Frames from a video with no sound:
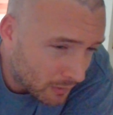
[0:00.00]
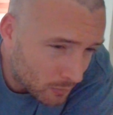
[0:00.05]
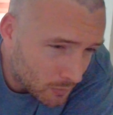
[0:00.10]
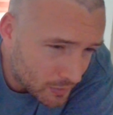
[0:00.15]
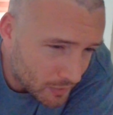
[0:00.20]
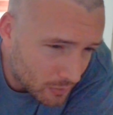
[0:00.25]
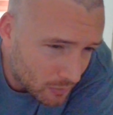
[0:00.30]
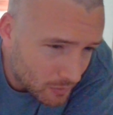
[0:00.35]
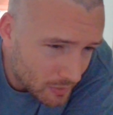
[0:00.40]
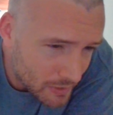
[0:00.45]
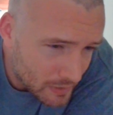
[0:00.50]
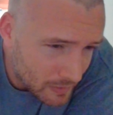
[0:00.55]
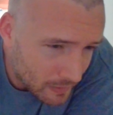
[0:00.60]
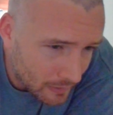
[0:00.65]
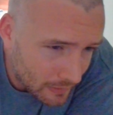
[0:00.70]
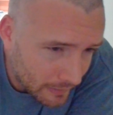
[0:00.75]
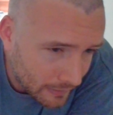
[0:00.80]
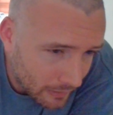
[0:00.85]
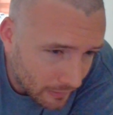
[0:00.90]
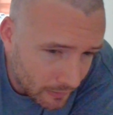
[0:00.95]
I was always
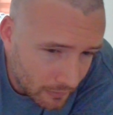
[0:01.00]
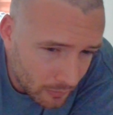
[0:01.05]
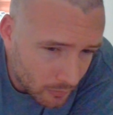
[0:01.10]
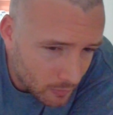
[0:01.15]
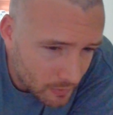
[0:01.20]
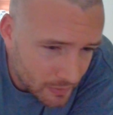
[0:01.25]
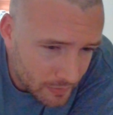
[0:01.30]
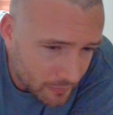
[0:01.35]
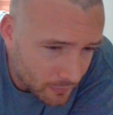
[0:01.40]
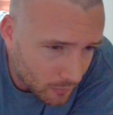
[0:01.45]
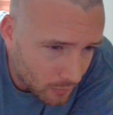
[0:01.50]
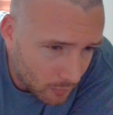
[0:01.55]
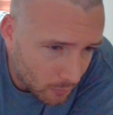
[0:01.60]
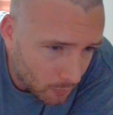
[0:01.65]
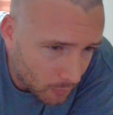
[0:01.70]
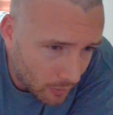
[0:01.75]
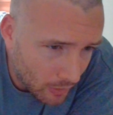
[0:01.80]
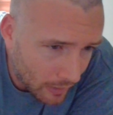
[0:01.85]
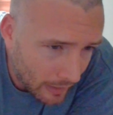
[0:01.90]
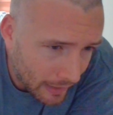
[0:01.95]
like, I always
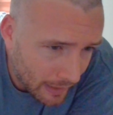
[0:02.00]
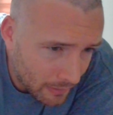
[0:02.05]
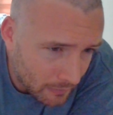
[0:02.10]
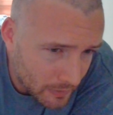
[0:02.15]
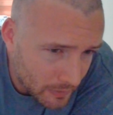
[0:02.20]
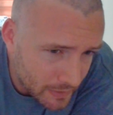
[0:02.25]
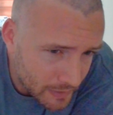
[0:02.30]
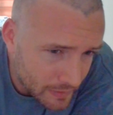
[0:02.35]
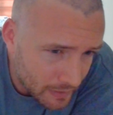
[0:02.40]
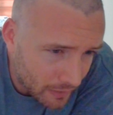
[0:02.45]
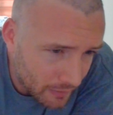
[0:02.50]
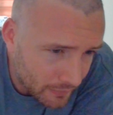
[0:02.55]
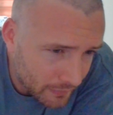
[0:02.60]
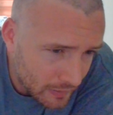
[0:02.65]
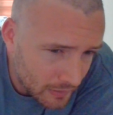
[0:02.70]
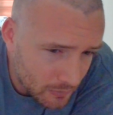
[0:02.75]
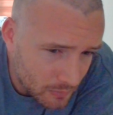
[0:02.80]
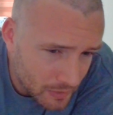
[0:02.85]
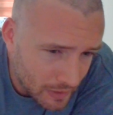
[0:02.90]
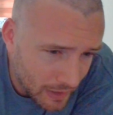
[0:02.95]
thought what Harry said, I
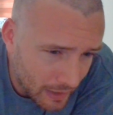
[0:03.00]
think it was